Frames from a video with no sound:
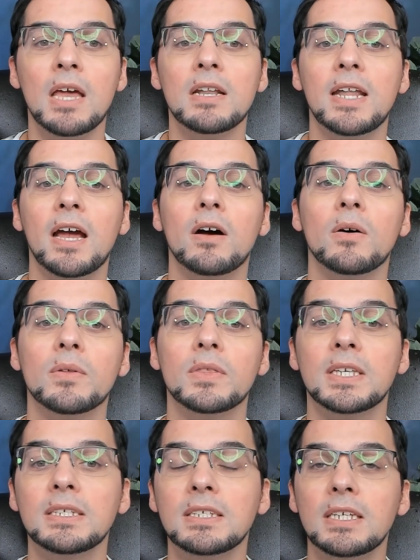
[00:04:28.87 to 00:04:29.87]
Now,
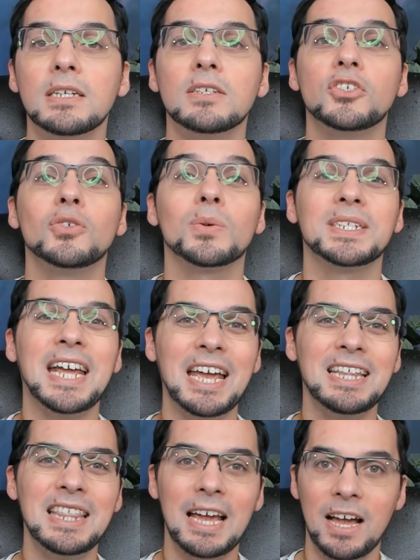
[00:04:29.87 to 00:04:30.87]
this is your
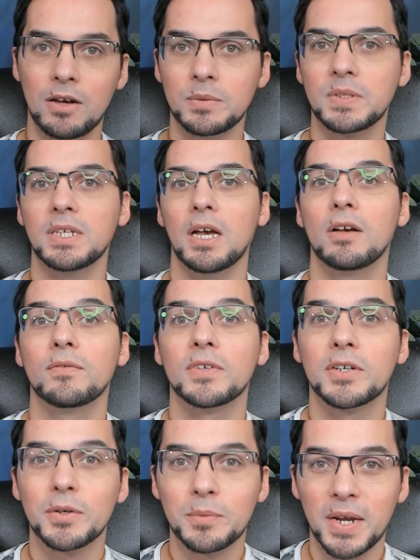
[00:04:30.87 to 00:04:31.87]
10th house of
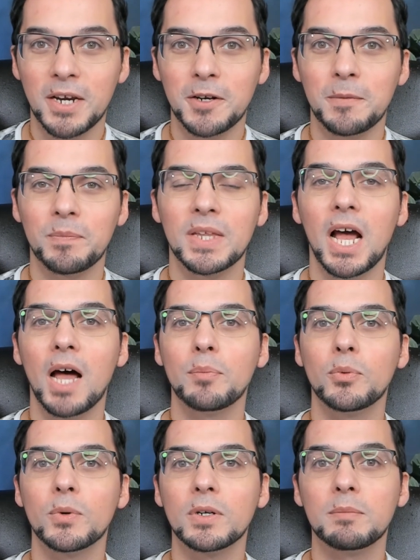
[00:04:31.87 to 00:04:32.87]
career,
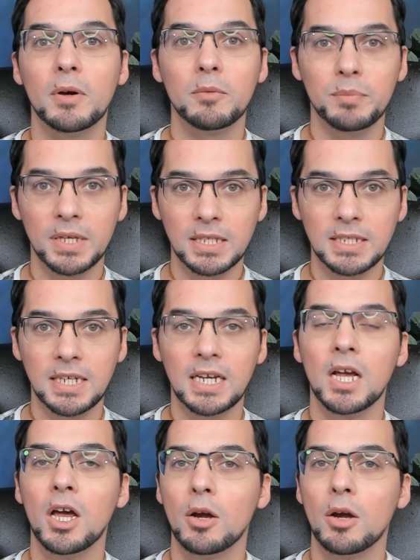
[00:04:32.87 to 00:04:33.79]
upward mobility,